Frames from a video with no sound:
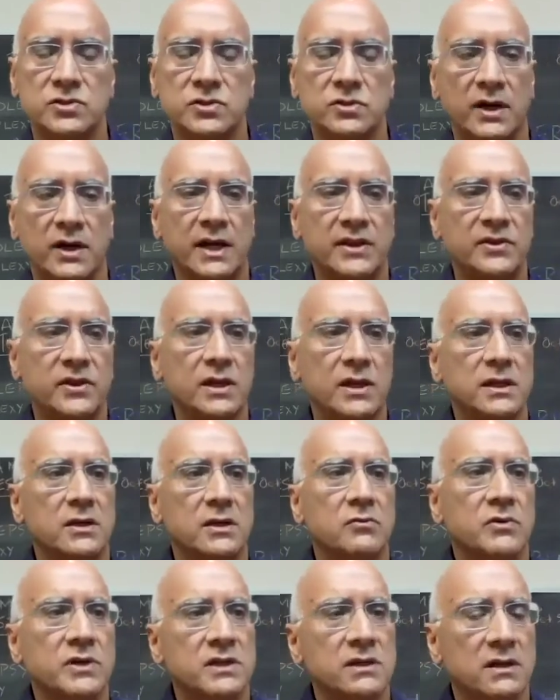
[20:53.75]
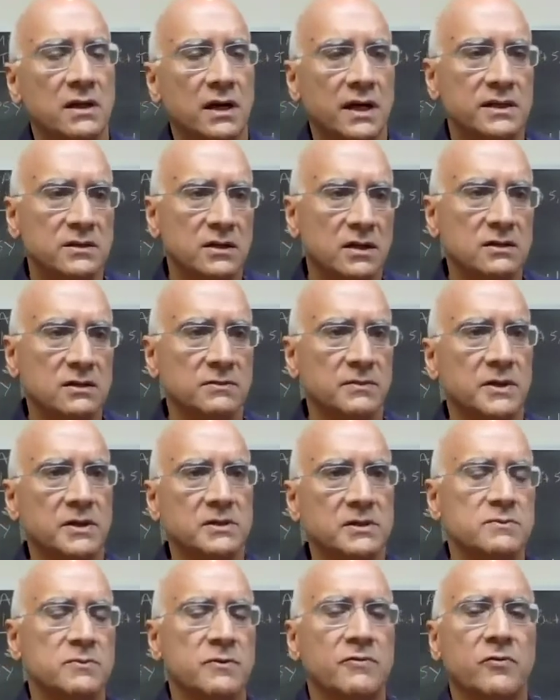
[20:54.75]
So I think, you know, I talked
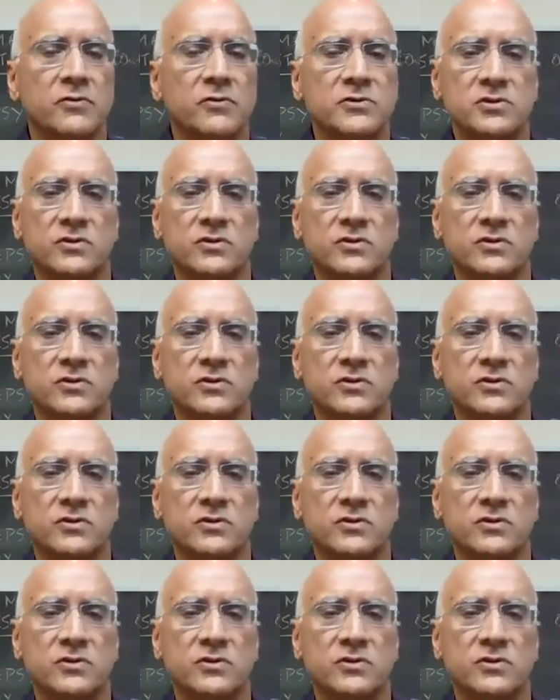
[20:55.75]
about this before.